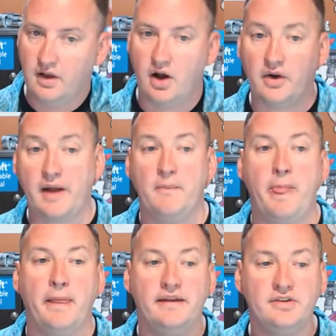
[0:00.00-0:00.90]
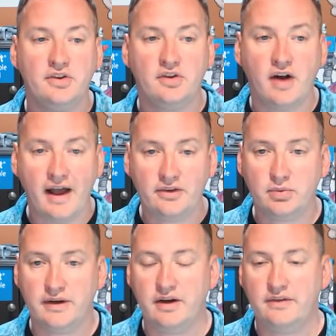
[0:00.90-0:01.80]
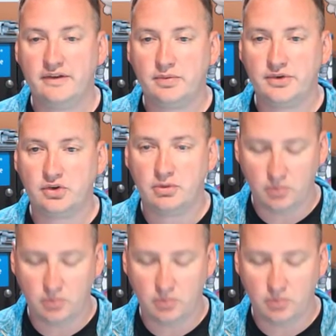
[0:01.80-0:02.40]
Okay, and so then the last one here, this one's a little